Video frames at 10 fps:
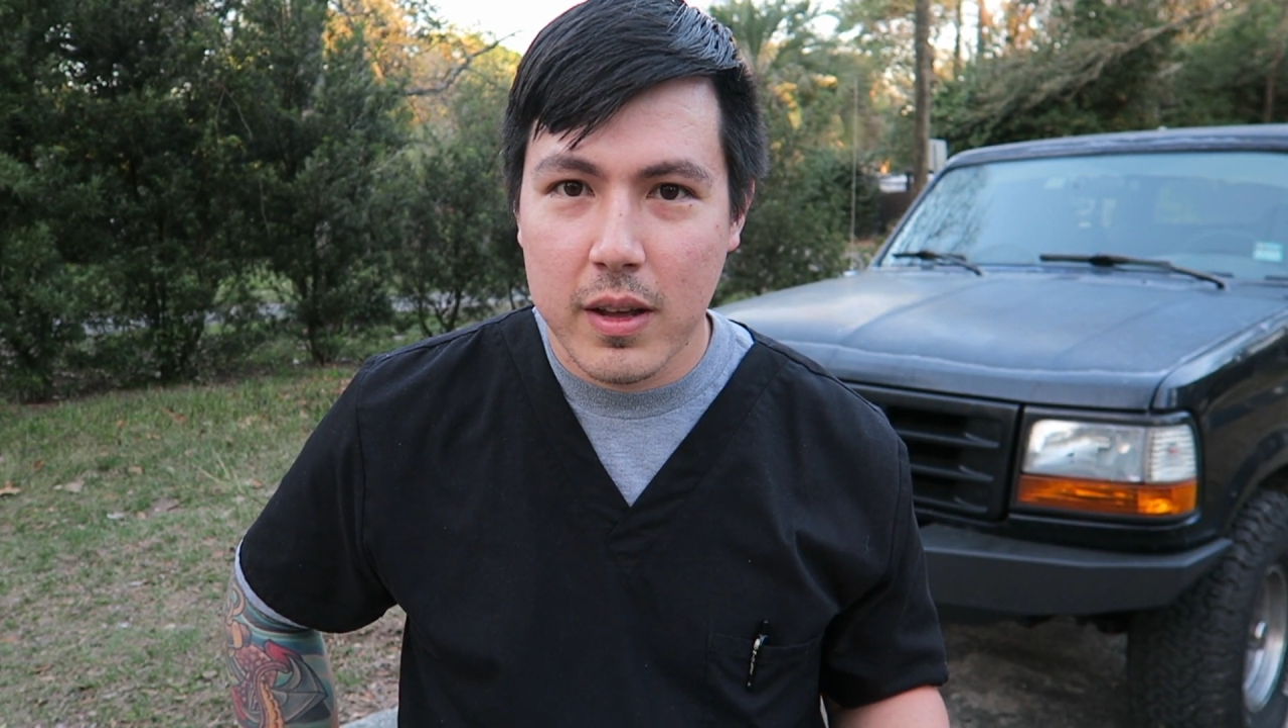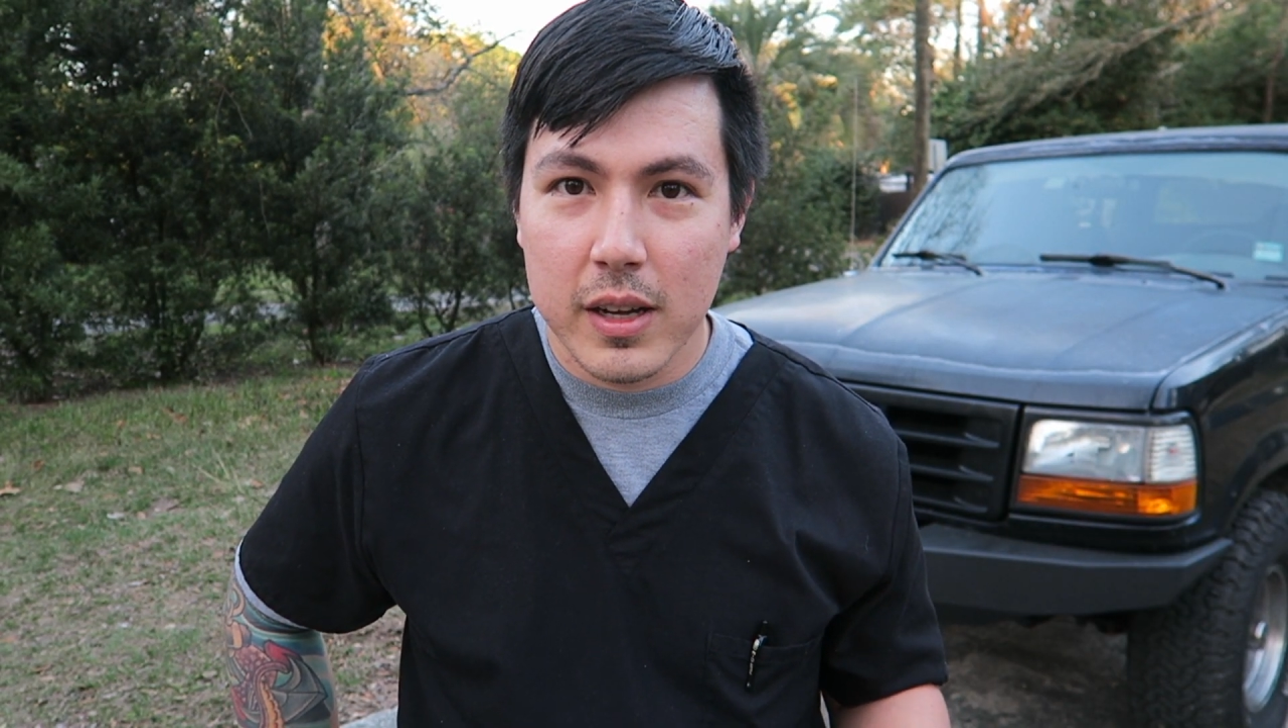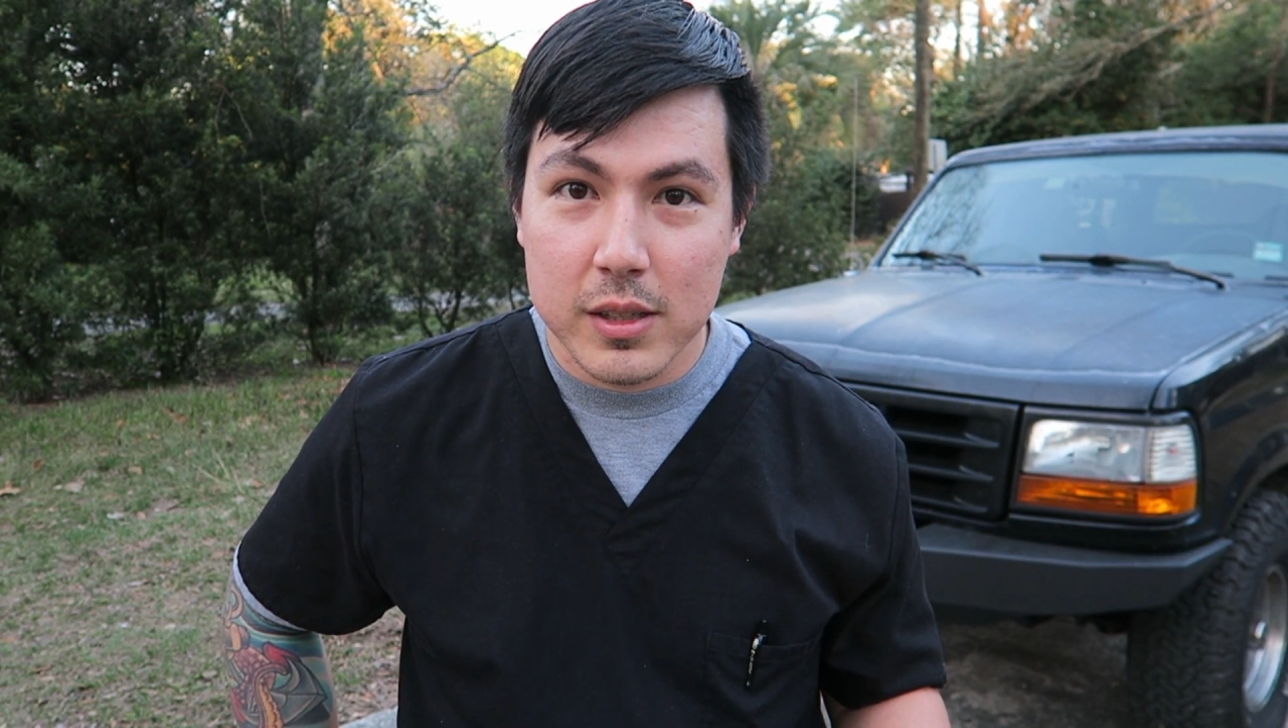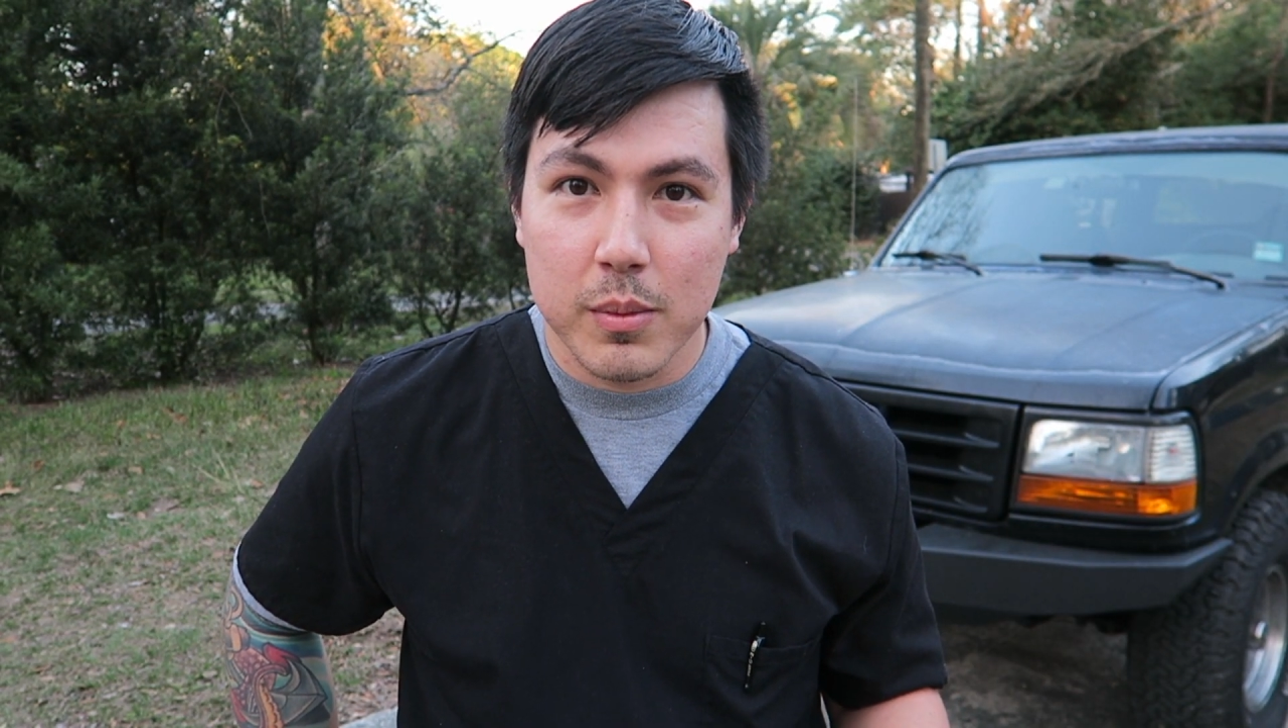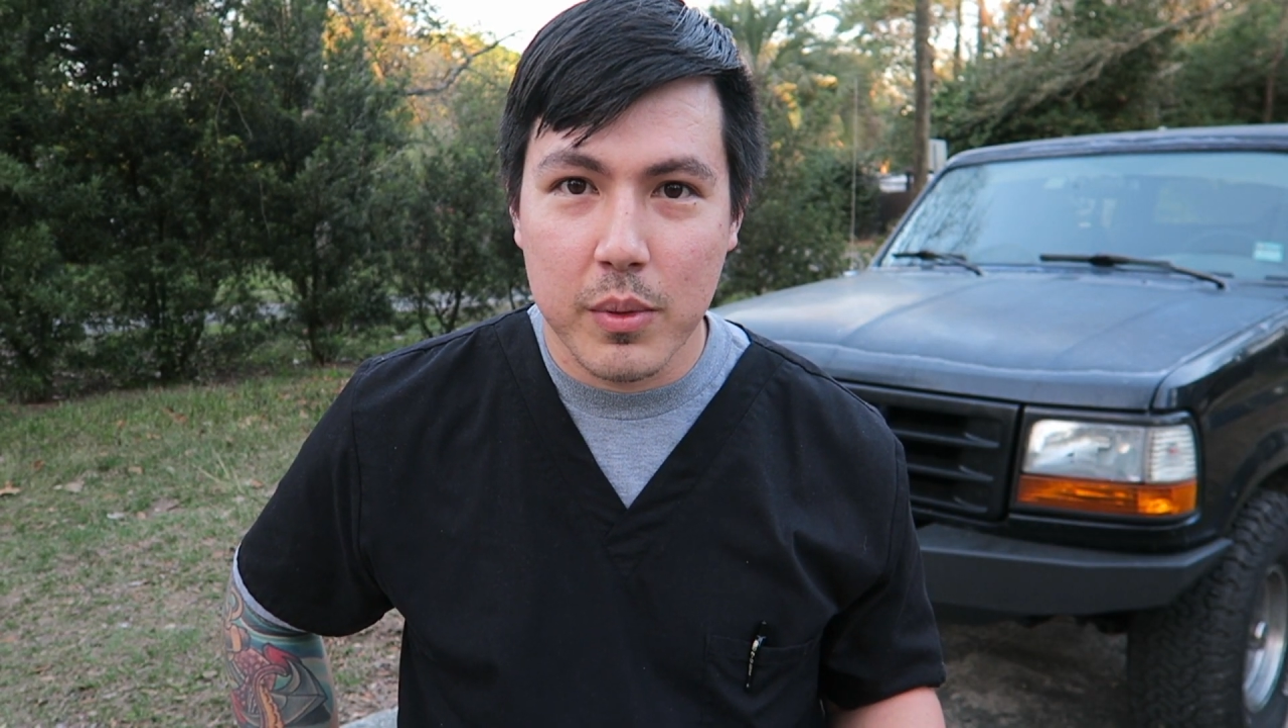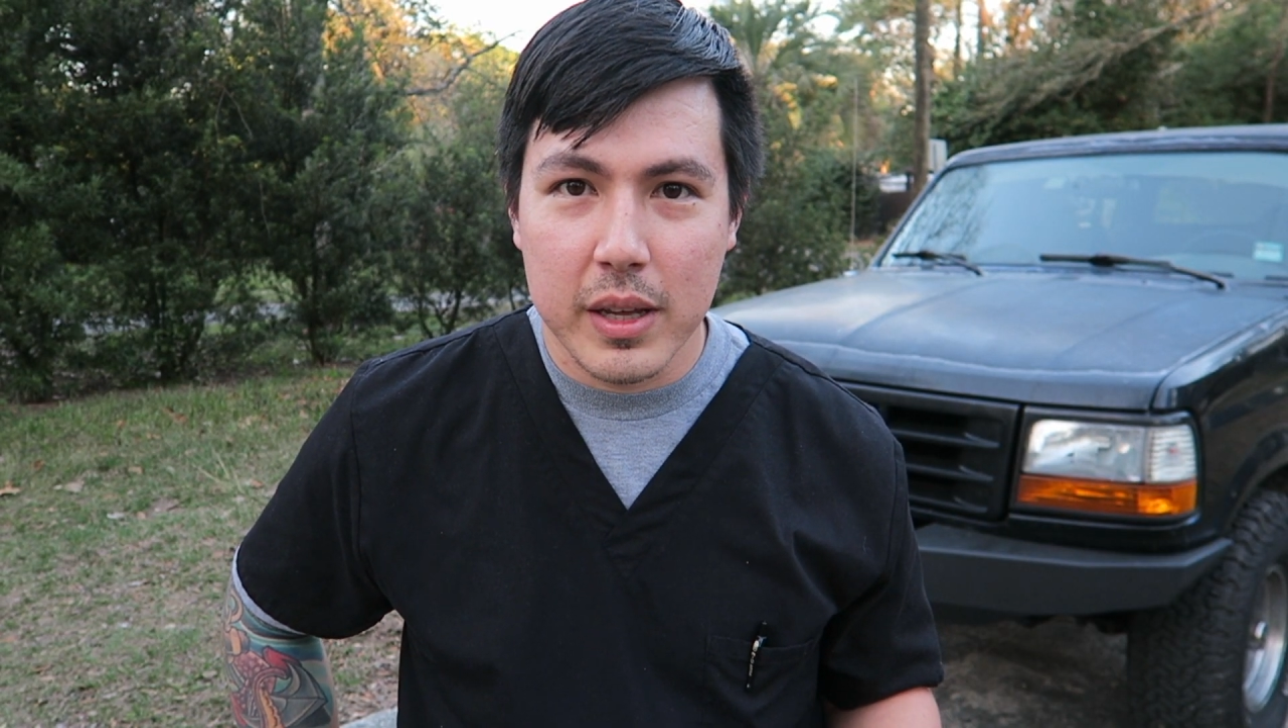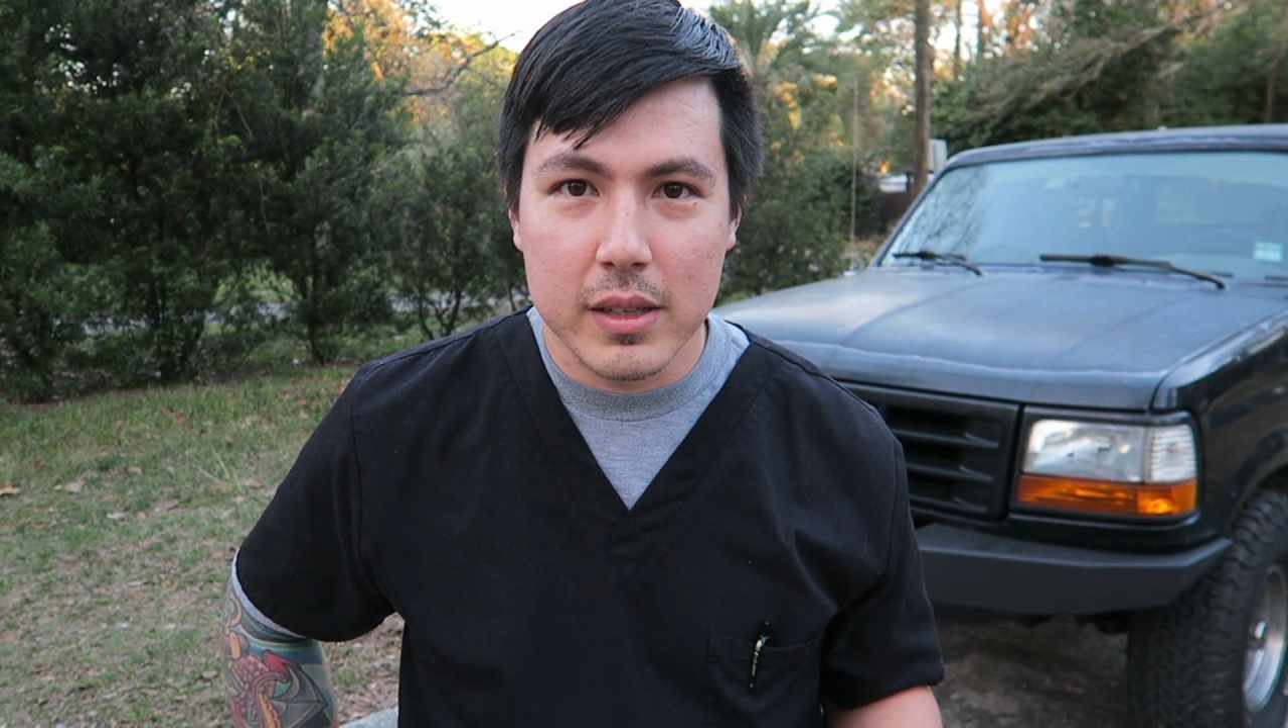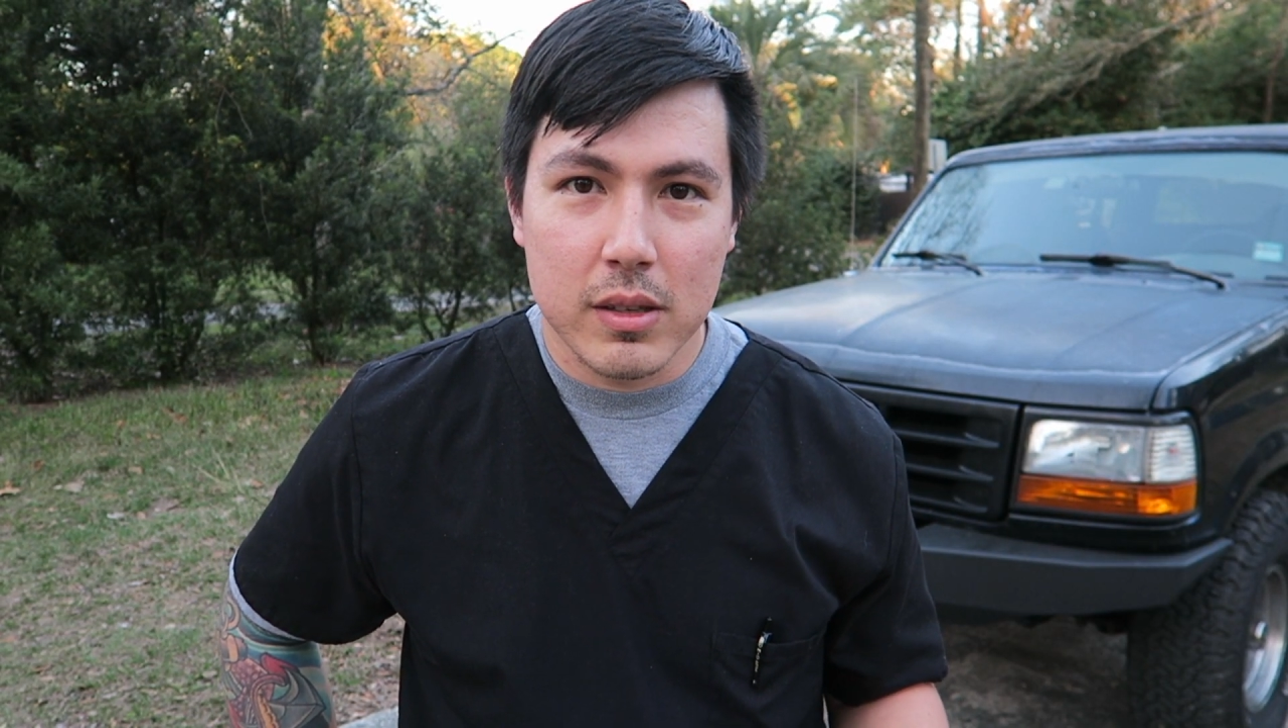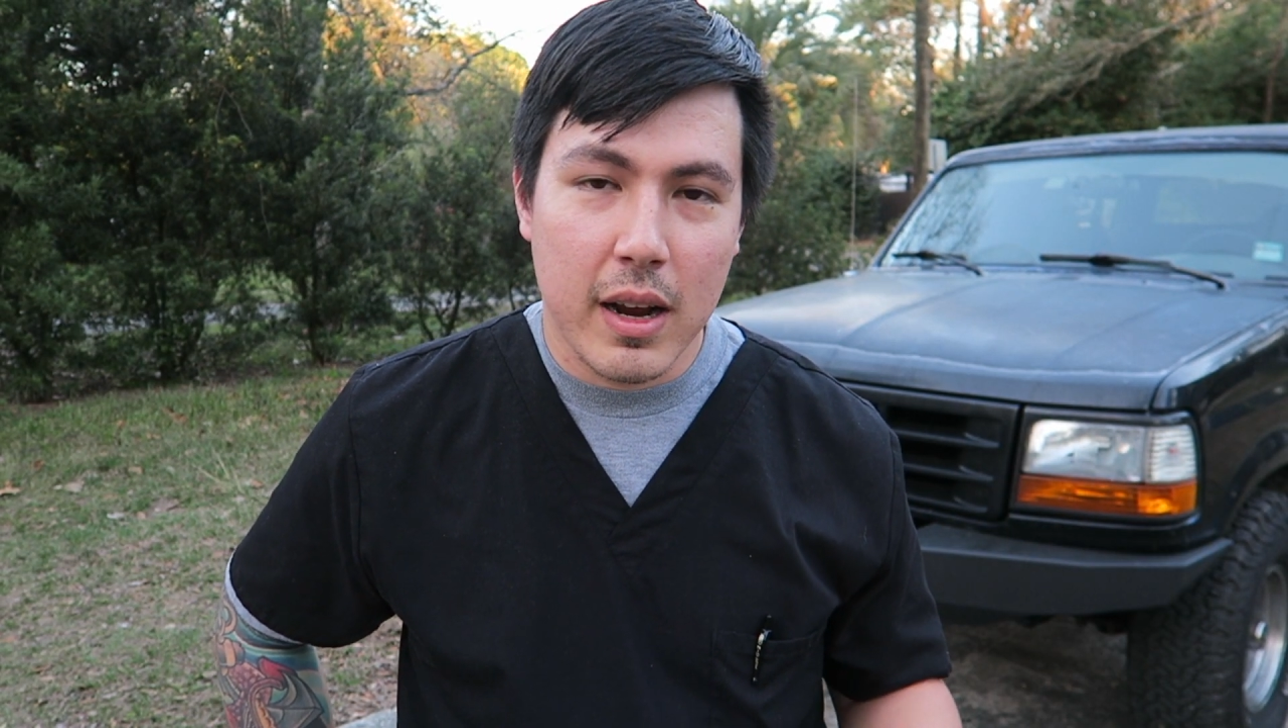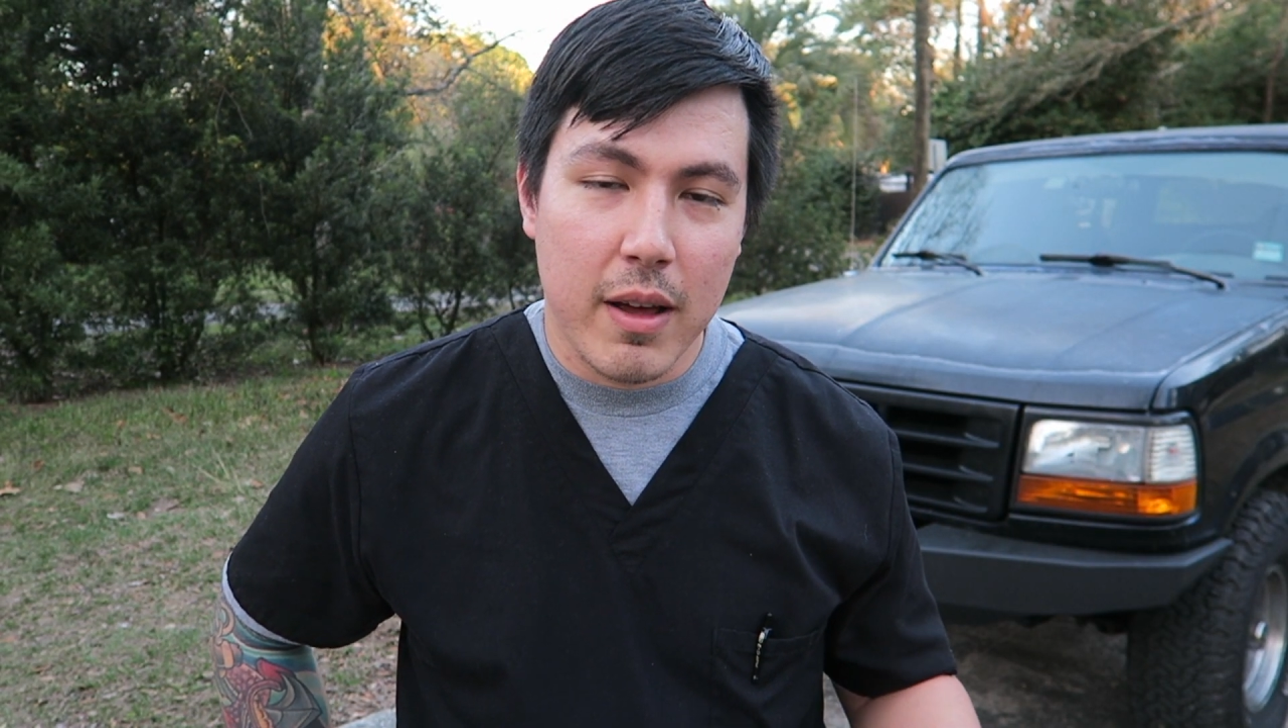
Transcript: custom things that